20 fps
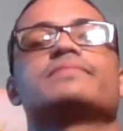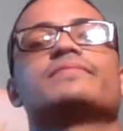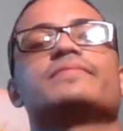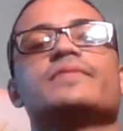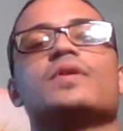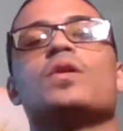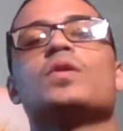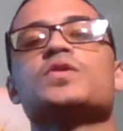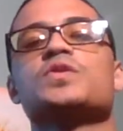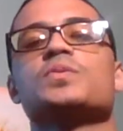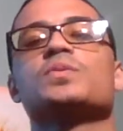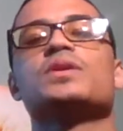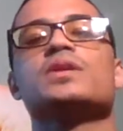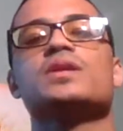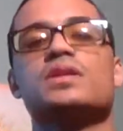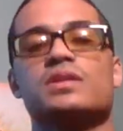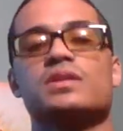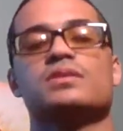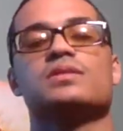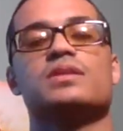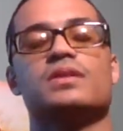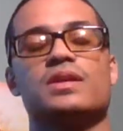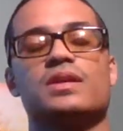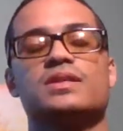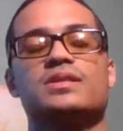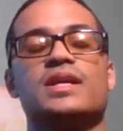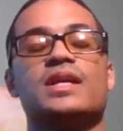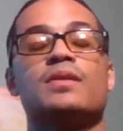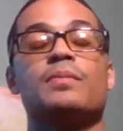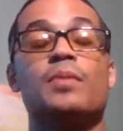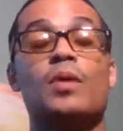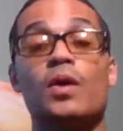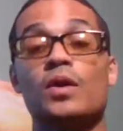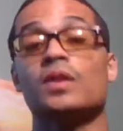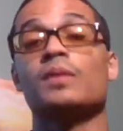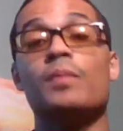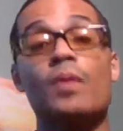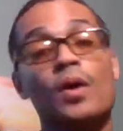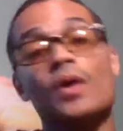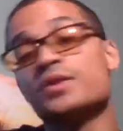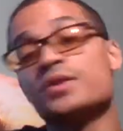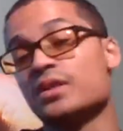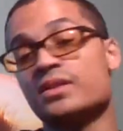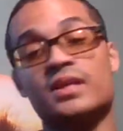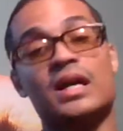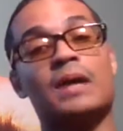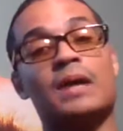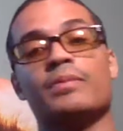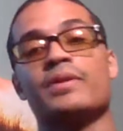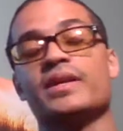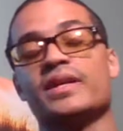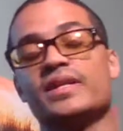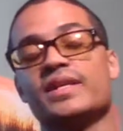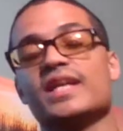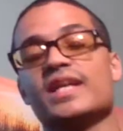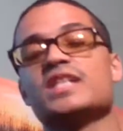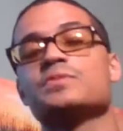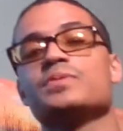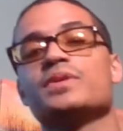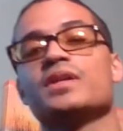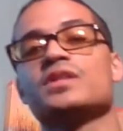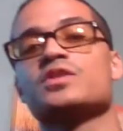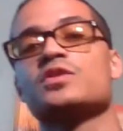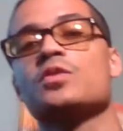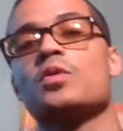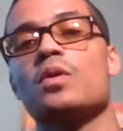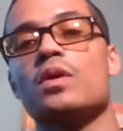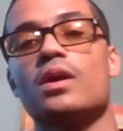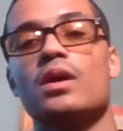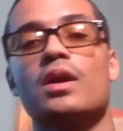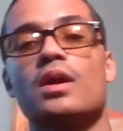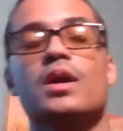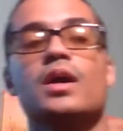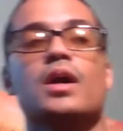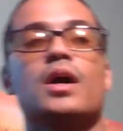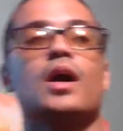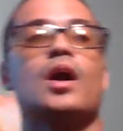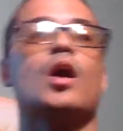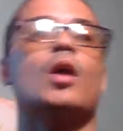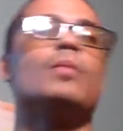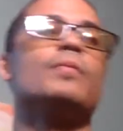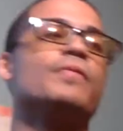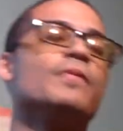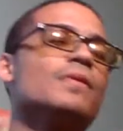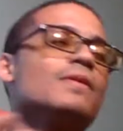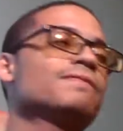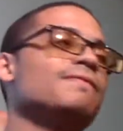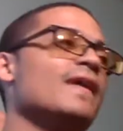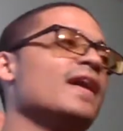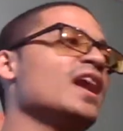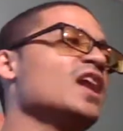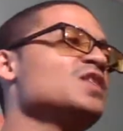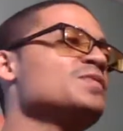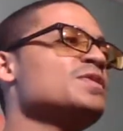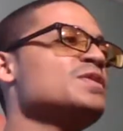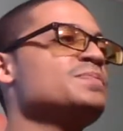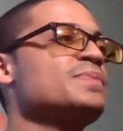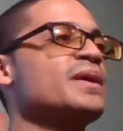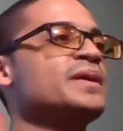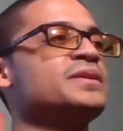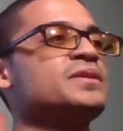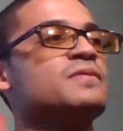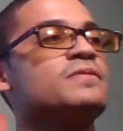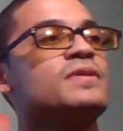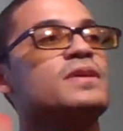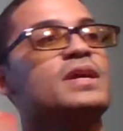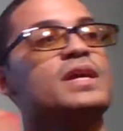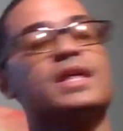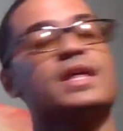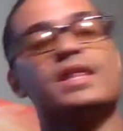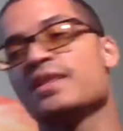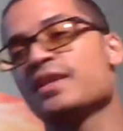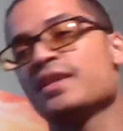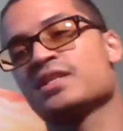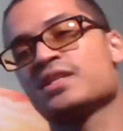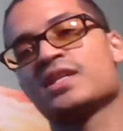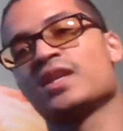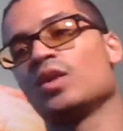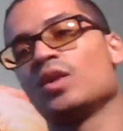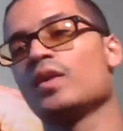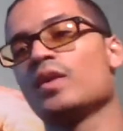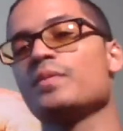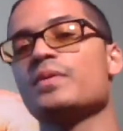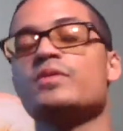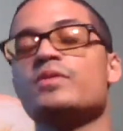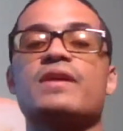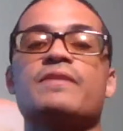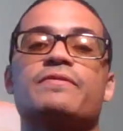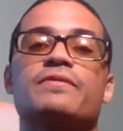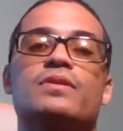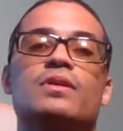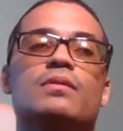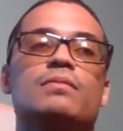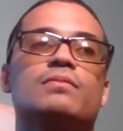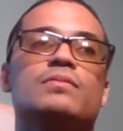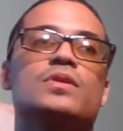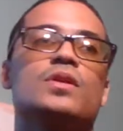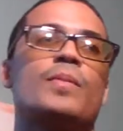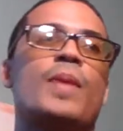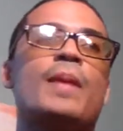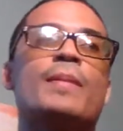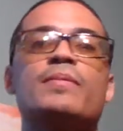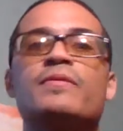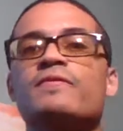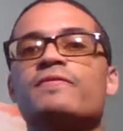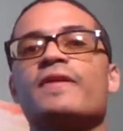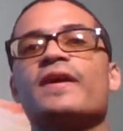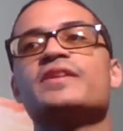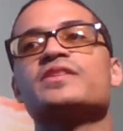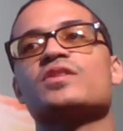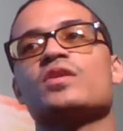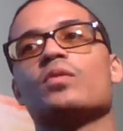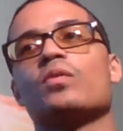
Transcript: ultimately, it's the ball. The ball is on Top Rank in E S P N's court. Um, from the fighters' perspective, this can only be great for them. You know, pay-per-view fights are